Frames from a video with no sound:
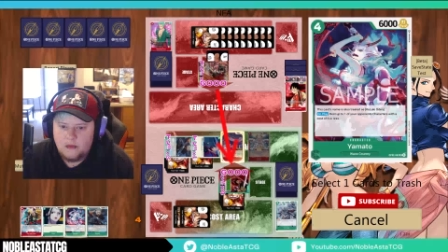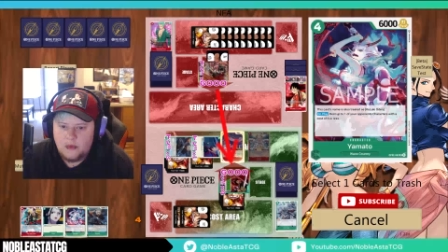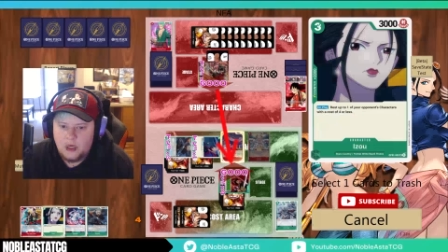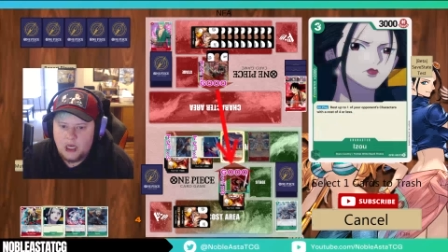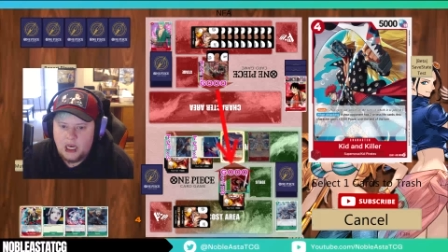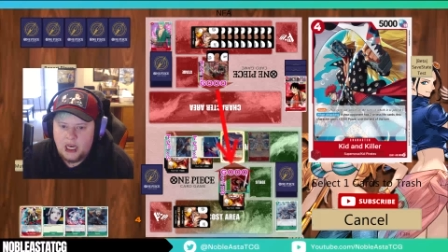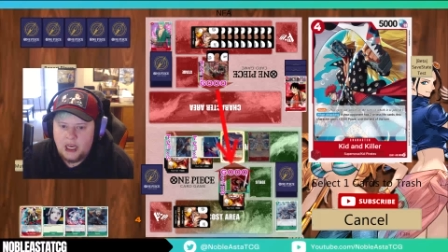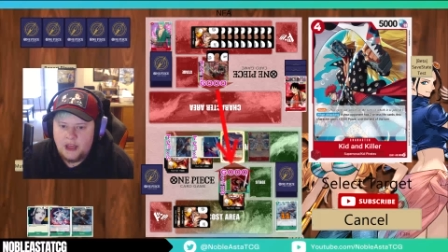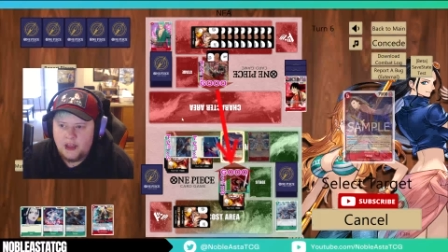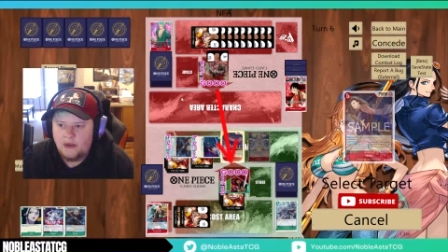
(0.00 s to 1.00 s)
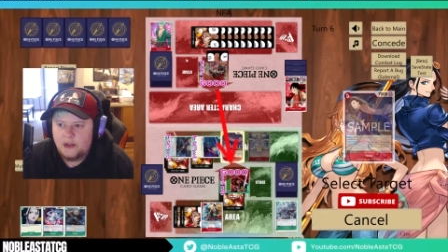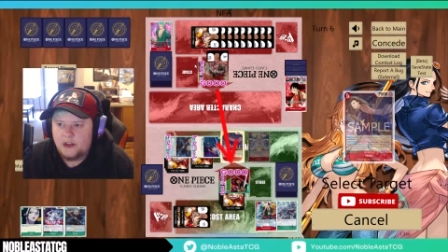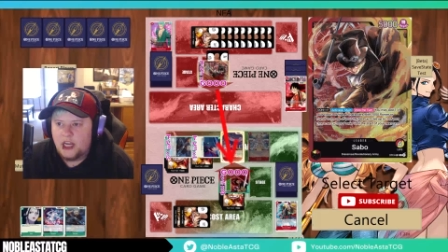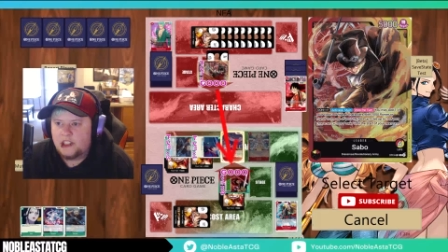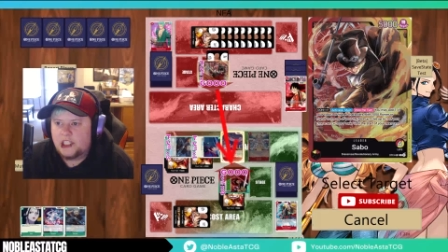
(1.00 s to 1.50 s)
I think we
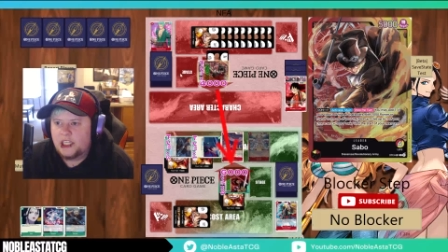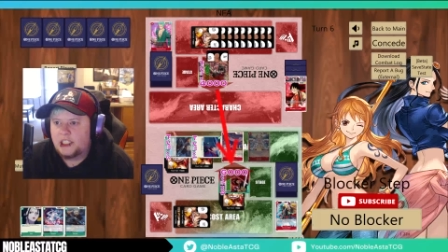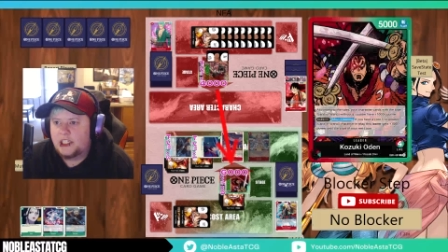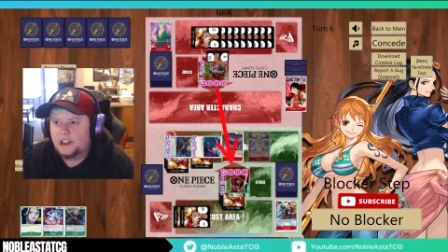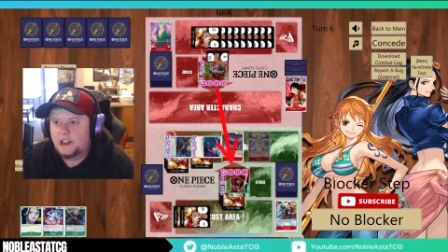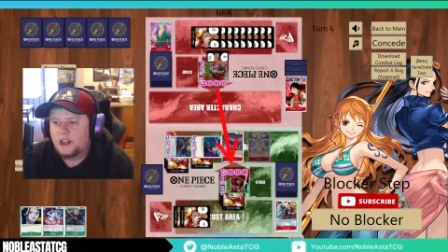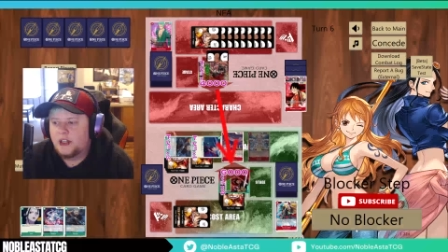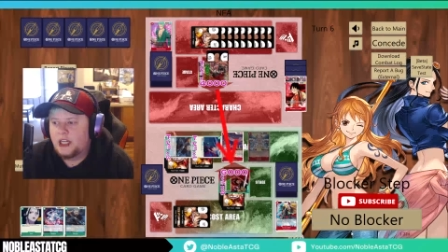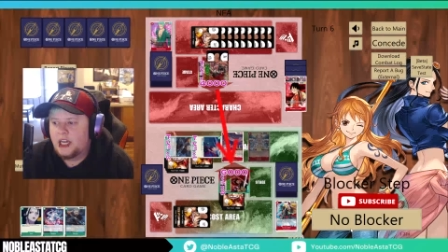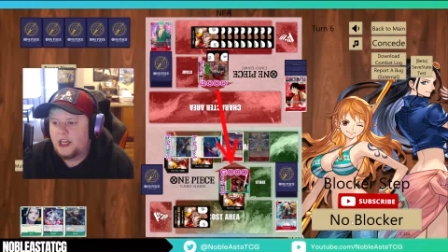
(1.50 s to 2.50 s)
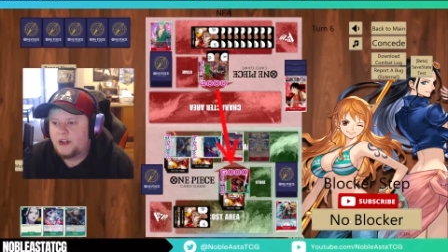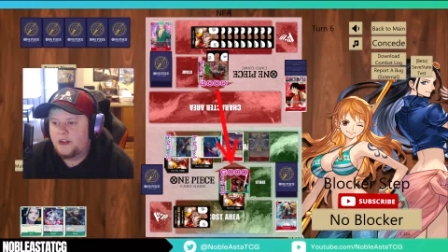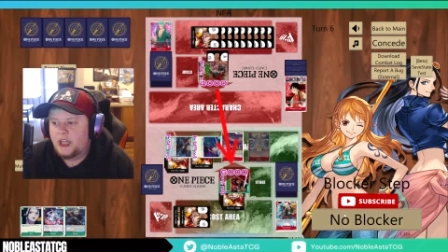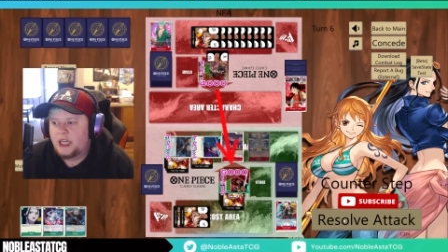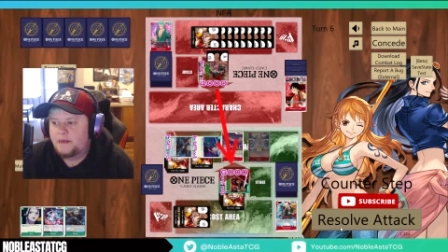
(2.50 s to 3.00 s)
trash Kid Killer and do
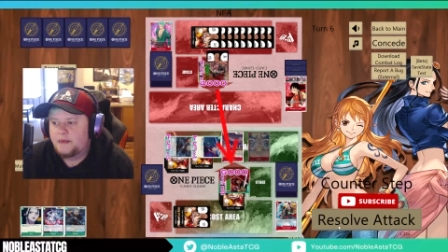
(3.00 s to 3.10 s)
that.